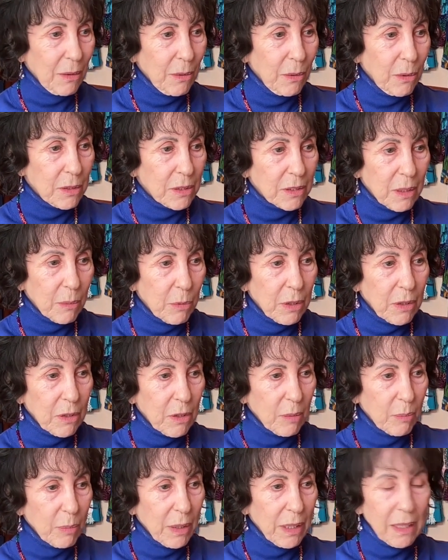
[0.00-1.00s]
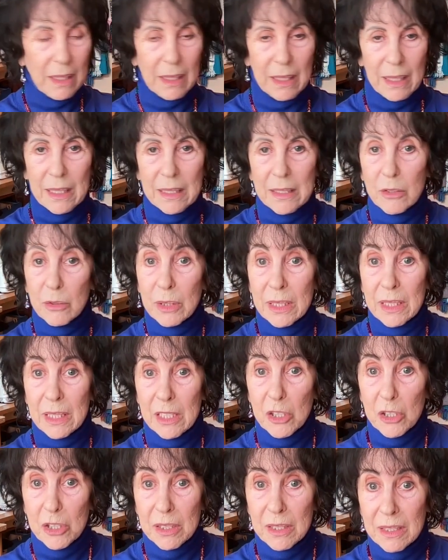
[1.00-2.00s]
or someone could be into
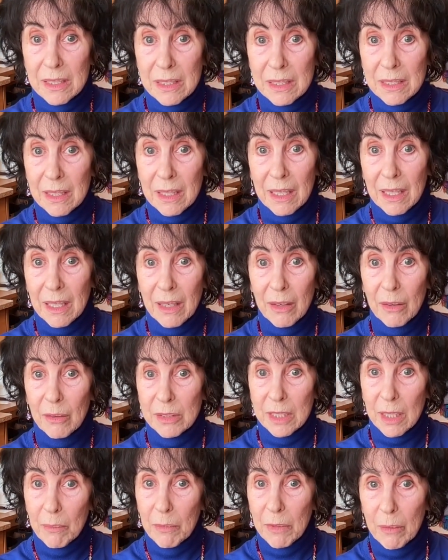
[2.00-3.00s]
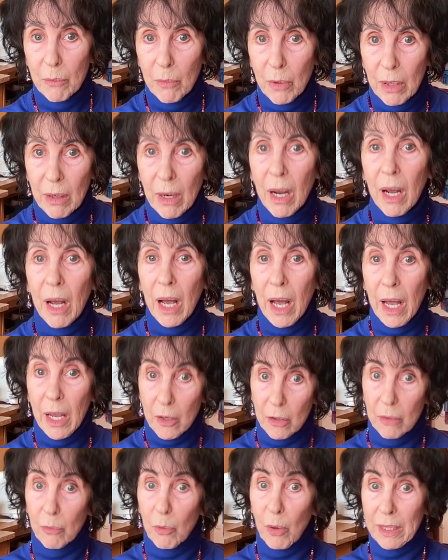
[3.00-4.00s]
addictions or something where
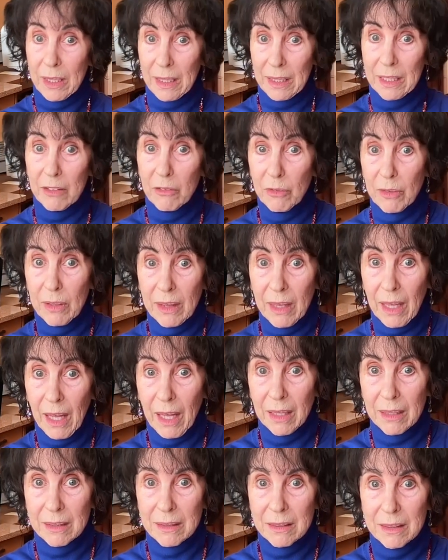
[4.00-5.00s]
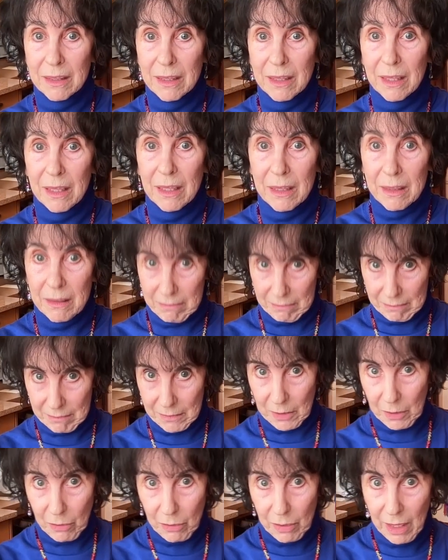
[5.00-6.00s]
I don't want to live with that.
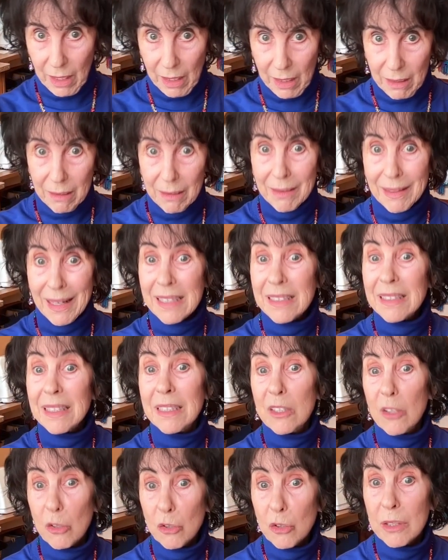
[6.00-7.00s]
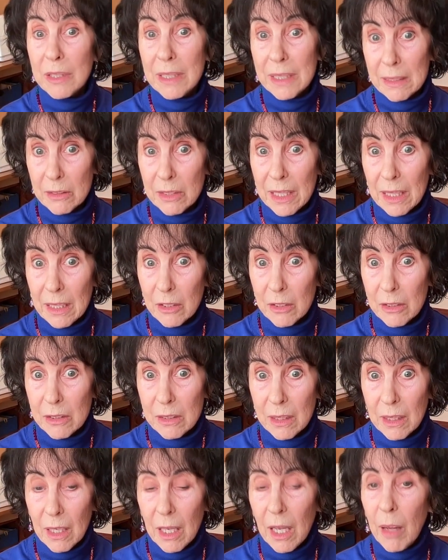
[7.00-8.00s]
Okay, those are deal
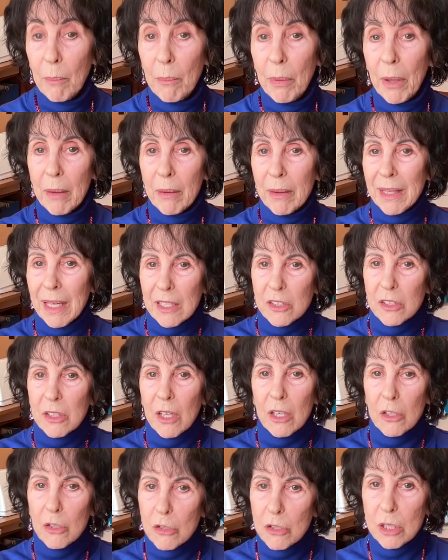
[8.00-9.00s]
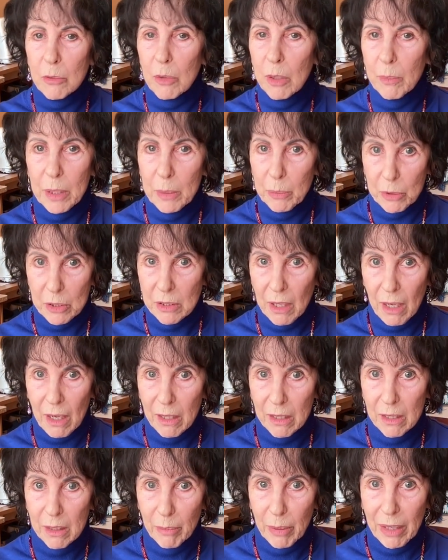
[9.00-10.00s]
killers. But that's not usually what people are
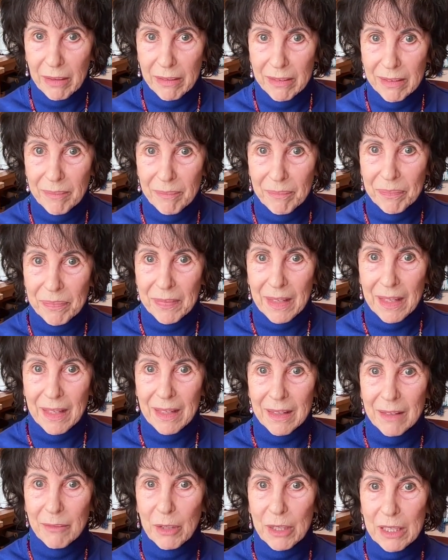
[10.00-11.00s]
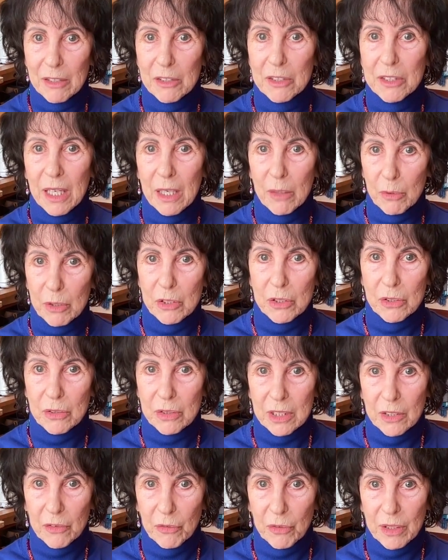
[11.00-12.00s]
talking about when they're saying we're
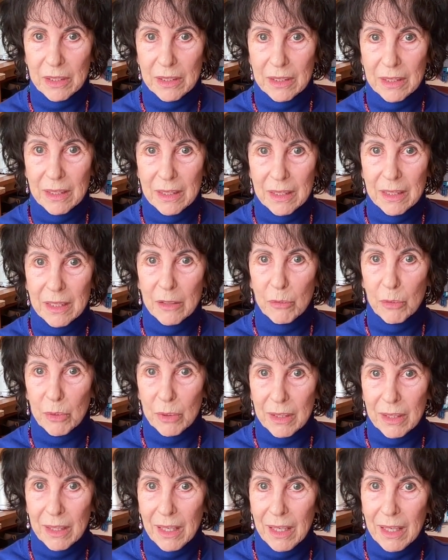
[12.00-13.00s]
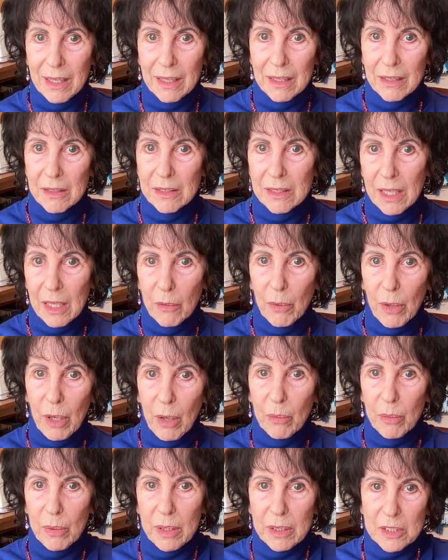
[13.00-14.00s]
too different. They're saying,
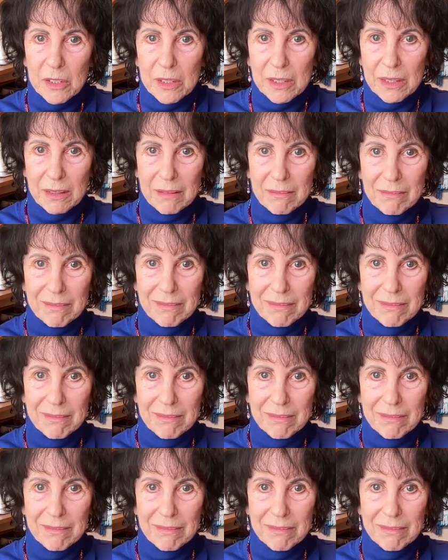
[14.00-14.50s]
well, we just,